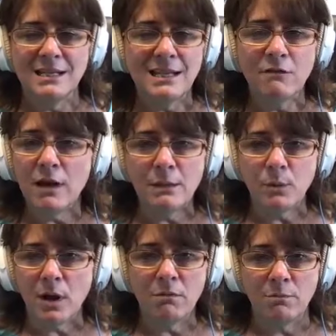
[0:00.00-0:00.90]
I'd never had a
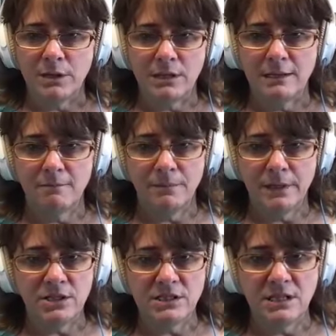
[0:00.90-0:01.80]
problem with it.
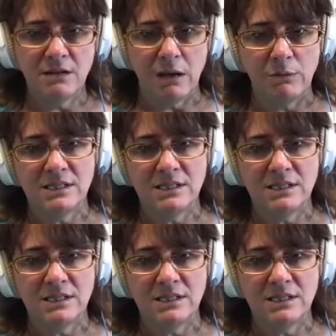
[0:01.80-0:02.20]
I just and never you were I was